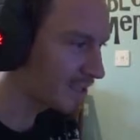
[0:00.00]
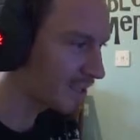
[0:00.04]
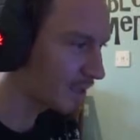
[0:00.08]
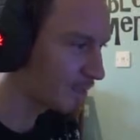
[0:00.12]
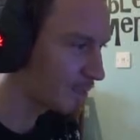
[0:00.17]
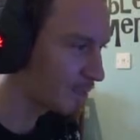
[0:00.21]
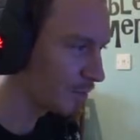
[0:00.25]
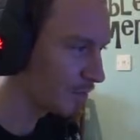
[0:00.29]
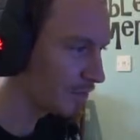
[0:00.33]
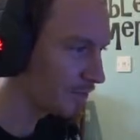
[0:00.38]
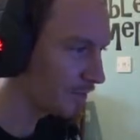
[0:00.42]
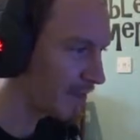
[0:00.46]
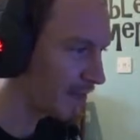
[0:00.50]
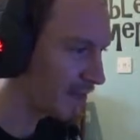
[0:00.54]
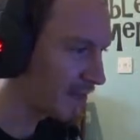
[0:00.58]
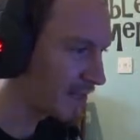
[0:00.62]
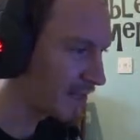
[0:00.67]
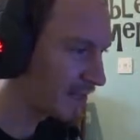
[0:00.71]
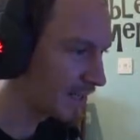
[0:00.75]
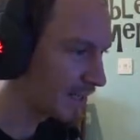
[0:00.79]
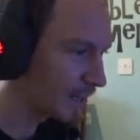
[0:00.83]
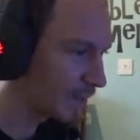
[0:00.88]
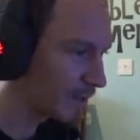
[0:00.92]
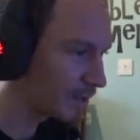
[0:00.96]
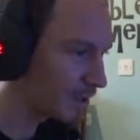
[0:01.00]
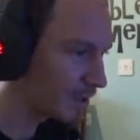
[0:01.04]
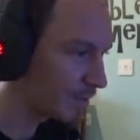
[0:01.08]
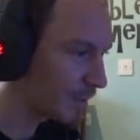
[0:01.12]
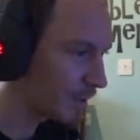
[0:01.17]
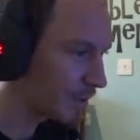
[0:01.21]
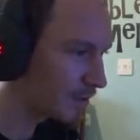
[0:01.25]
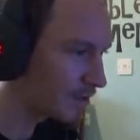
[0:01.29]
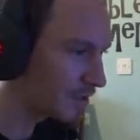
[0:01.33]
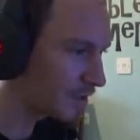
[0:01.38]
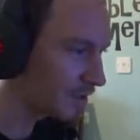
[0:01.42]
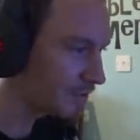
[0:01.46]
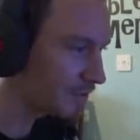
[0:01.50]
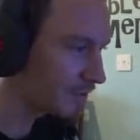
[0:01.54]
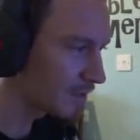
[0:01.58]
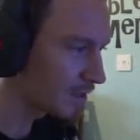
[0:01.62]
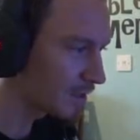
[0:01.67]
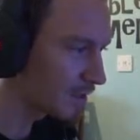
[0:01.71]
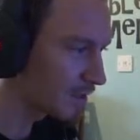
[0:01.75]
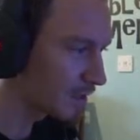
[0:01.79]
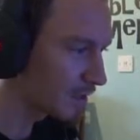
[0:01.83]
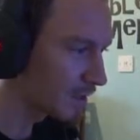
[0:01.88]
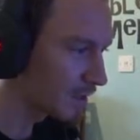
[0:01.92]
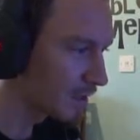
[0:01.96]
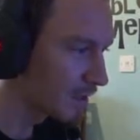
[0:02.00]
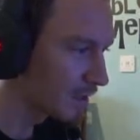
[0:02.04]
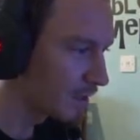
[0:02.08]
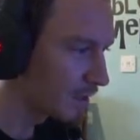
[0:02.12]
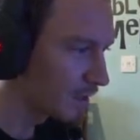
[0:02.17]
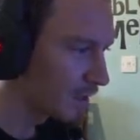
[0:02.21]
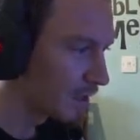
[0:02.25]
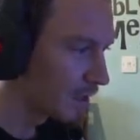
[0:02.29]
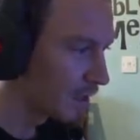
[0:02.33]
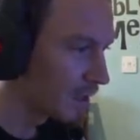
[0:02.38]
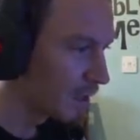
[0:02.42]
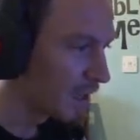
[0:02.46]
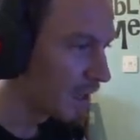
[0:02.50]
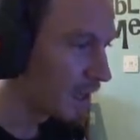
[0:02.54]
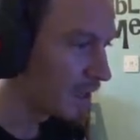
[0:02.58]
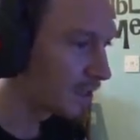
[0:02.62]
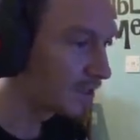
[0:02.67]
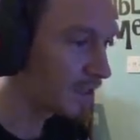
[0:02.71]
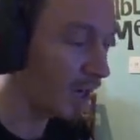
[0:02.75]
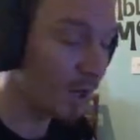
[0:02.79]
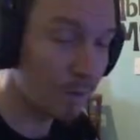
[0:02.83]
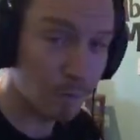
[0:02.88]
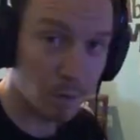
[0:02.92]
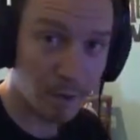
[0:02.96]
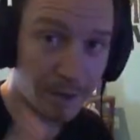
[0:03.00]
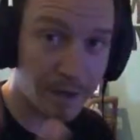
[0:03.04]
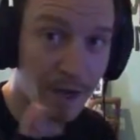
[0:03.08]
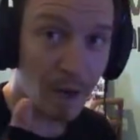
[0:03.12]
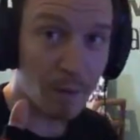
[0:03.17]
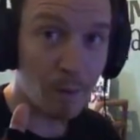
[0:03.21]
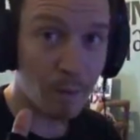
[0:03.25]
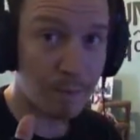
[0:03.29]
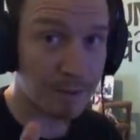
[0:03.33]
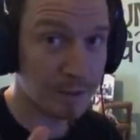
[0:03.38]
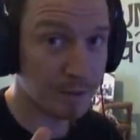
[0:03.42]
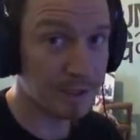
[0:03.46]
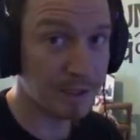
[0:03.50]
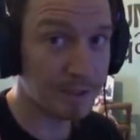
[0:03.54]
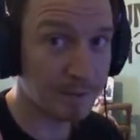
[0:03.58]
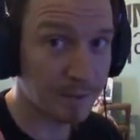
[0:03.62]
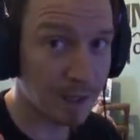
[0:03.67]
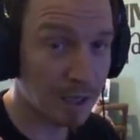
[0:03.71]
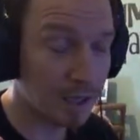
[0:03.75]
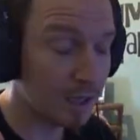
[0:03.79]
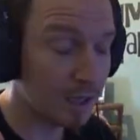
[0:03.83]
double fairly locomotive. Don't worry, I will be doing